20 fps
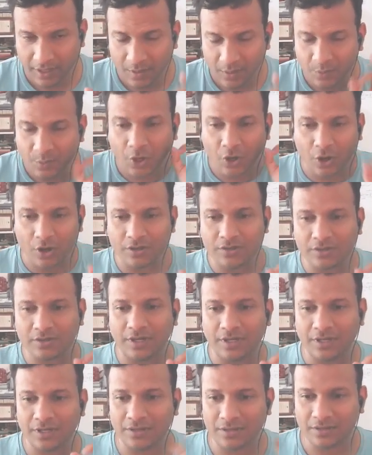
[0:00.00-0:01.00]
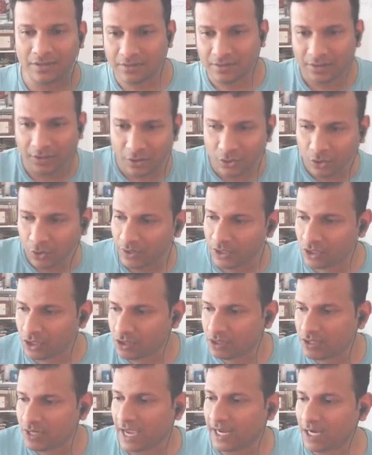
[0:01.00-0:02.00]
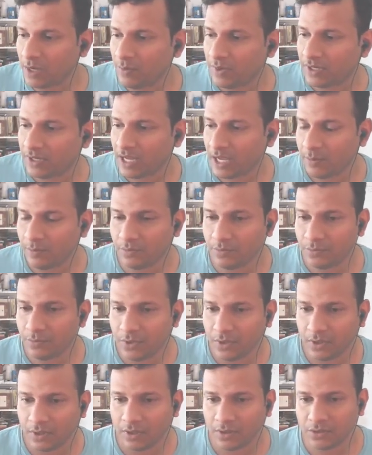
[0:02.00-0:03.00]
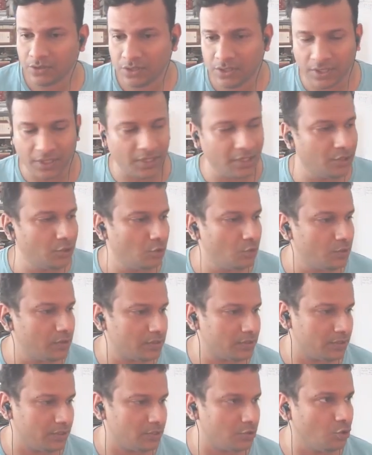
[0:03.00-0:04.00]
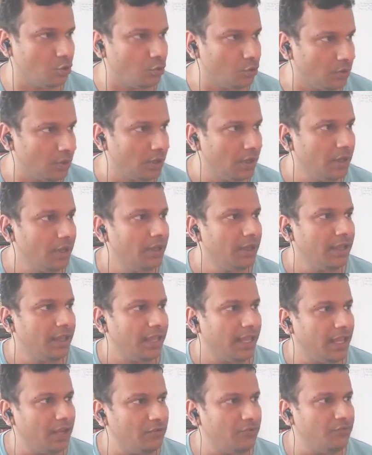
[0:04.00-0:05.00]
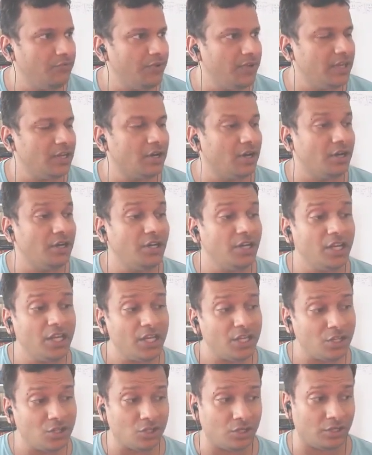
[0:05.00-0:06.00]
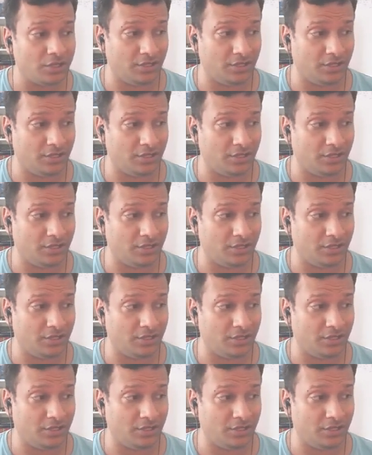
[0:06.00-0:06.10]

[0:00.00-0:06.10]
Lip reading: because it is, doing just dynamic time steering towards its goal. If we condition